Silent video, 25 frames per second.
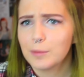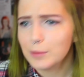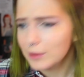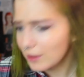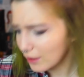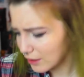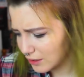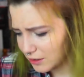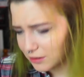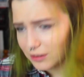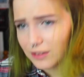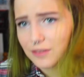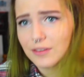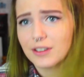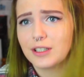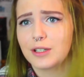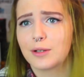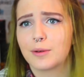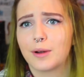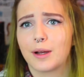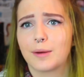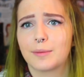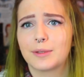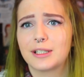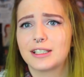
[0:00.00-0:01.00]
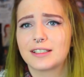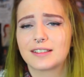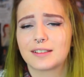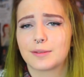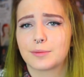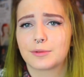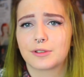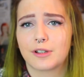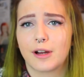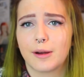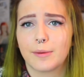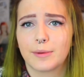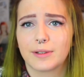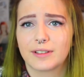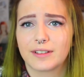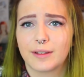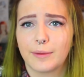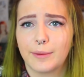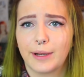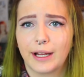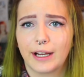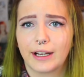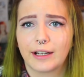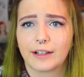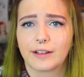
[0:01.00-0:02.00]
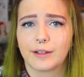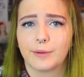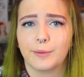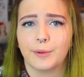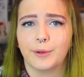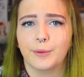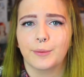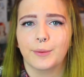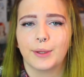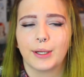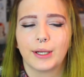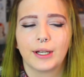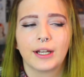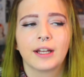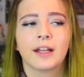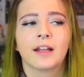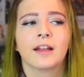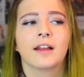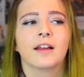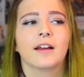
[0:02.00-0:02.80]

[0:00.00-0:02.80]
I don't even know how many subscribers I'm at the moment.